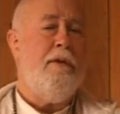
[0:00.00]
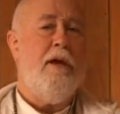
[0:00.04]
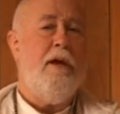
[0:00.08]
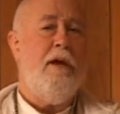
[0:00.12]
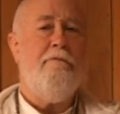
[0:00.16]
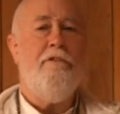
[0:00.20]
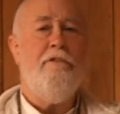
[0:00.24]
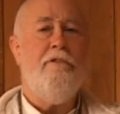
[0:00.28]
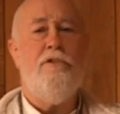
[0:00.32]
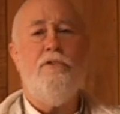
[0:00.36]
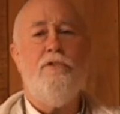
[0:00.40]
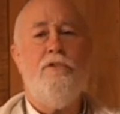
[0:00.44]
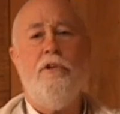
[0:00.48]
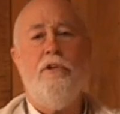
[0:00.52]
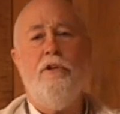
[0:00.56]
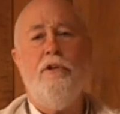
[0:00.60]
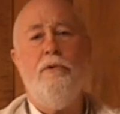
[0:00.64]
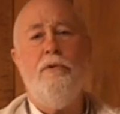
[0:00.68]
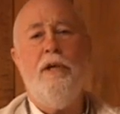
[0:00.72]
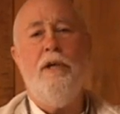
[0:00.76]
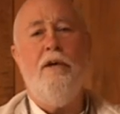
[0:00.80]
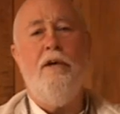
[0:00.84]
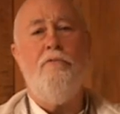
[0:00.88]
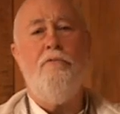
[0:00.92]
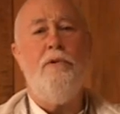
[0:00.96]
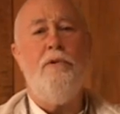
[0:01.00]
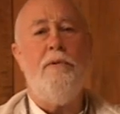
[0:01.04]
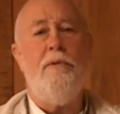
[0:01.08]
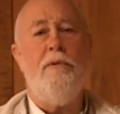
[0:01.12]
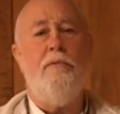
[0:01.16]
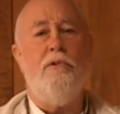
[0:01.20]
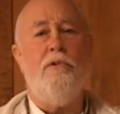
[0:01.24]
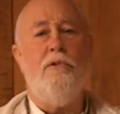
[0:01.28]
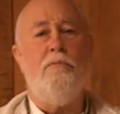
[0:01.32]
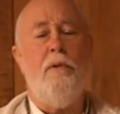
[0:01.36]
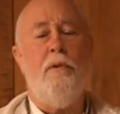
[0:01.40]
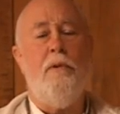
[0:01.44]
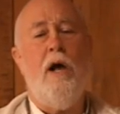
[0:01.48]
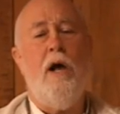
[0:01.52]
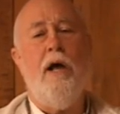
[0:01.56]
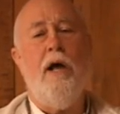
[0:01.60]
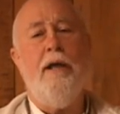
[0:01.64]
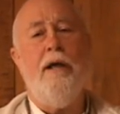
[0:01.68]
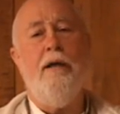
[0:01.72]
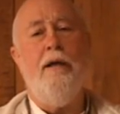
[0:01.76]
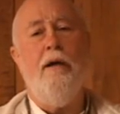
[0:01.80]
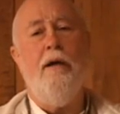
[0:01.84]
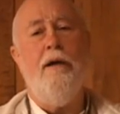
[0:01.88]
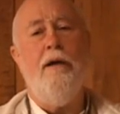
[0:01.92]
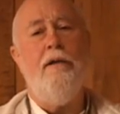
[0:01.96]
Obviously, we have people
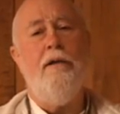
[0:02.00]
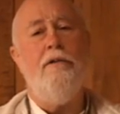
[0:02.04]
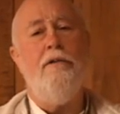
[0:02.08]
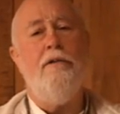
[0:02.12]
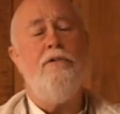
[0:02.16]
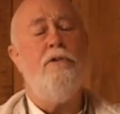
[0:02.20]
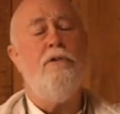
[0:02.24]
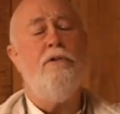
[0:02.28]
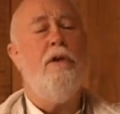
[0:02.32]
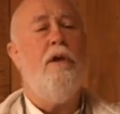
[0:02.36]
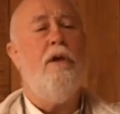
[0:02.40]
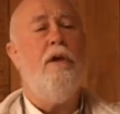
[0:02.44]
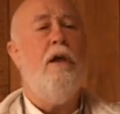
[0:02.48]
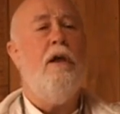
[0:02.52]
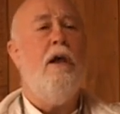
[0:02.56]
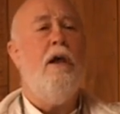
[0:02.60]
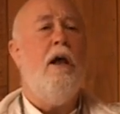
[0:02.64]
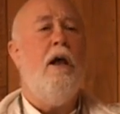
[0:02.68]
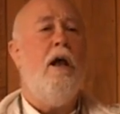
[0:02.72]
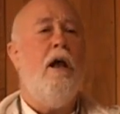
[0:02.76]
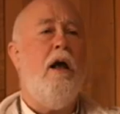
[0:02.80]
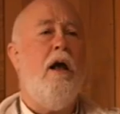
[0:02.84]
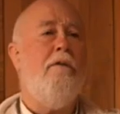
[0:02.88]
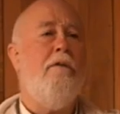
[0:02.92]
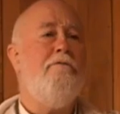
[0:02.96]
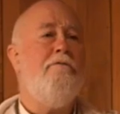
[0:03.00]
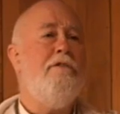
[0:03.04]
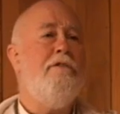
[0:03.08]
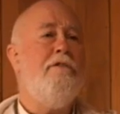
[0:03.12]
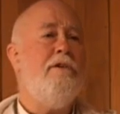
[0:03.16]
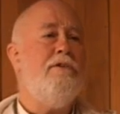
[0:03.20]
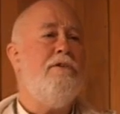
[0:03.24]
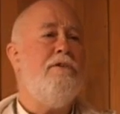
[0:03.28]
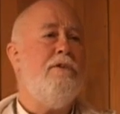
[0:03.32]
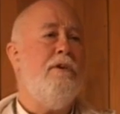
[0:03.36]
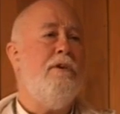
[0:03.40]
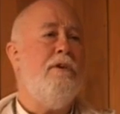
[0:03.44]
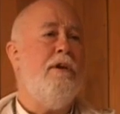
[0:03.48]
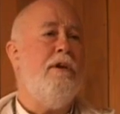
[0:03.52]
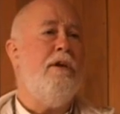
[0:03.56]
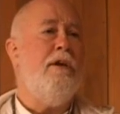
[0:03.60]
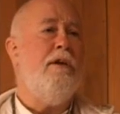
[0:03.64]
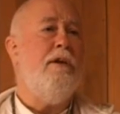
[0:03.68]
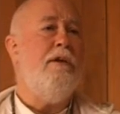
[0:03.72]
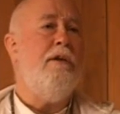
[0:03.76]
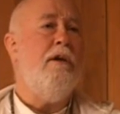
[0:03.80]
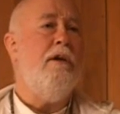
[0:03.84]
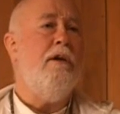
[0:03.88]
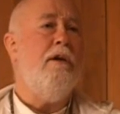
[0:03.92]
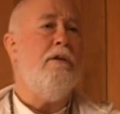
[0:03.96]
spying on us.
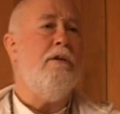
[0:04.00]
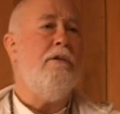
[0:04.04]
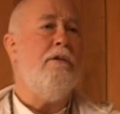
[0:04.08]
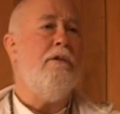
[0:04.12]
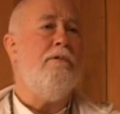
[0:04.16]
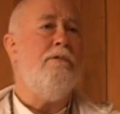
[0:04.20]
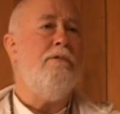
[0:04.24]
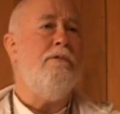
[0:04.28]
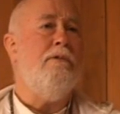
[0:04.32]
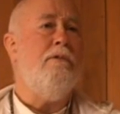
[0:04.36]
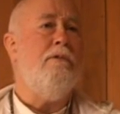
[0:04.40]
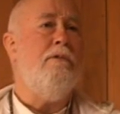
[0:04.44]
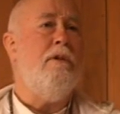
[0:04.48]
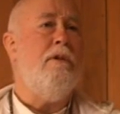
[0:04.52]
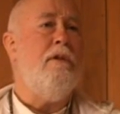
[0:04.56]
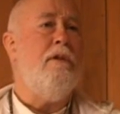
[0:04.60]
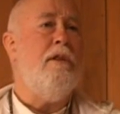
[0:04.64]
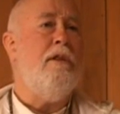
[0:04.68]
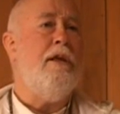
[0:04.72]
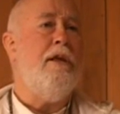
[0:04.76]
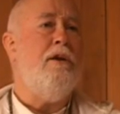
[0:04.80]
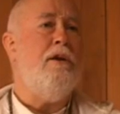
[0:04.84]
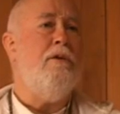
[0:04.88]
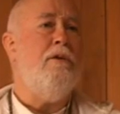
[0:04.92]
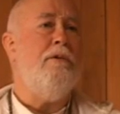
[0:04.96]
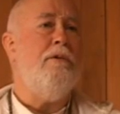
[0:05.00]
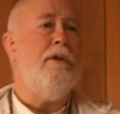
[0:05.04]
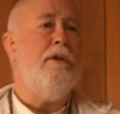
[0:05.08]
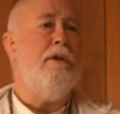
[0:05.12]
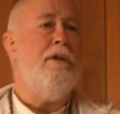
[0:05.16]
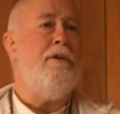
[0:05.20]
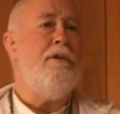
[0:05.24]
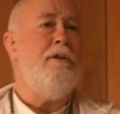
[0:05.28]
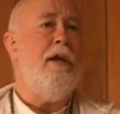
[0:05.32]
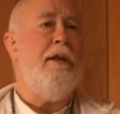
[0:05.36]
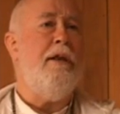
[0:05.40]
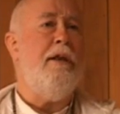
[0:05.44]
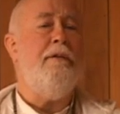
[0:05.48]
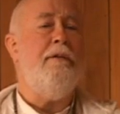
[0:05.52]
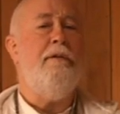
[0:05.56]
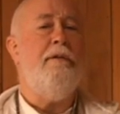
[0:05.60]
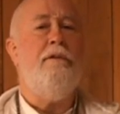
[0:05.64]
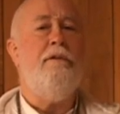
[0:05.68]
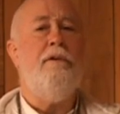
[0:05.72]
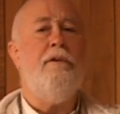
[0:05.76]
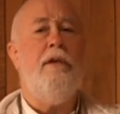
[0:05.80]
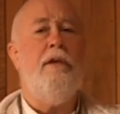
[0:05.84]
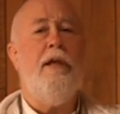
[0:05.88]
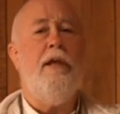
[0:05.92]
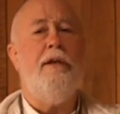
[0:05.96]
Obviously, they don't
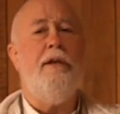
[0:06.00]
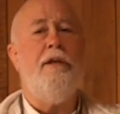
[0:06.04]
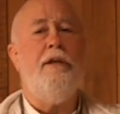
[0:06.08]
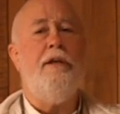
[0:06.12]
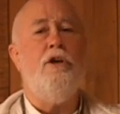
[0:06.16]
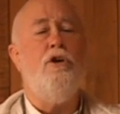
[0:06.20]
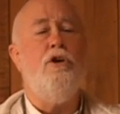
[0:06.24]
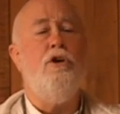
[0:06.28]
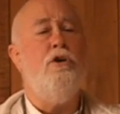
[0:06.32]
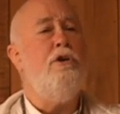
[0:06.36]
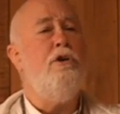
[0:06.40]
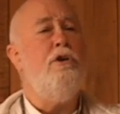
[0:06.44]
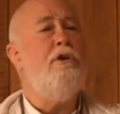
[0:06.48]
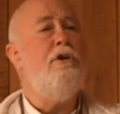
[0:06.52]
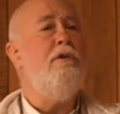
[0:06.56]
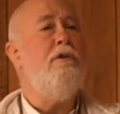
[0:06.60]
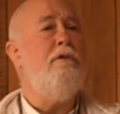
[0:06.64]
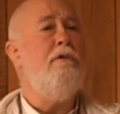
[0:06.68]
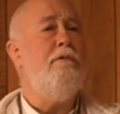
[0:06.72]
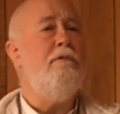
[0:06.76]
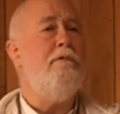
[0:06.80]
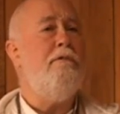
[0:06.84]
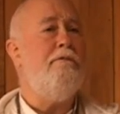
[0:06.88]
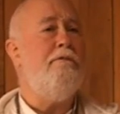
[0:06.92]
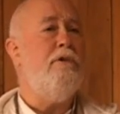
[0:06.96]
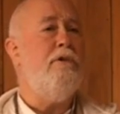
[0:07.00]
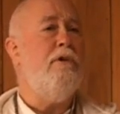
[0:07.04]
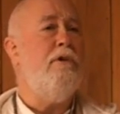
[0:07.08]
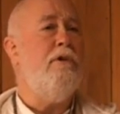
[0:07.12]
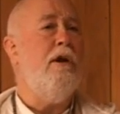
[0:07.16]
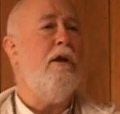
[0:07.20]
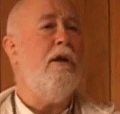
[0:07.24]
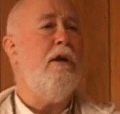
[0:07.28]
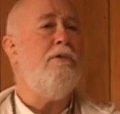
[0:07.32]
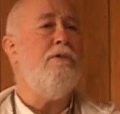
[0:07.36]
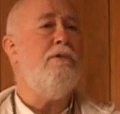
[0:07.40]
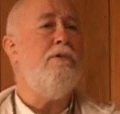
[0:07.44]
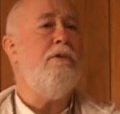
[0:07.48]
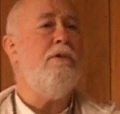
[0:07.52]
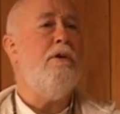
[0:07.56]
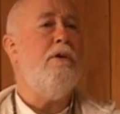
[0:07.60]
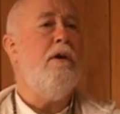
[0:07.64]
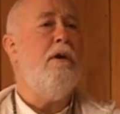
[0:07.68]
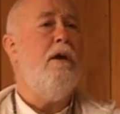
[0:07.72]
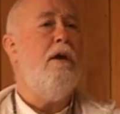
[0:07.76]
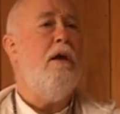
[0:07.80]
intend any good for us.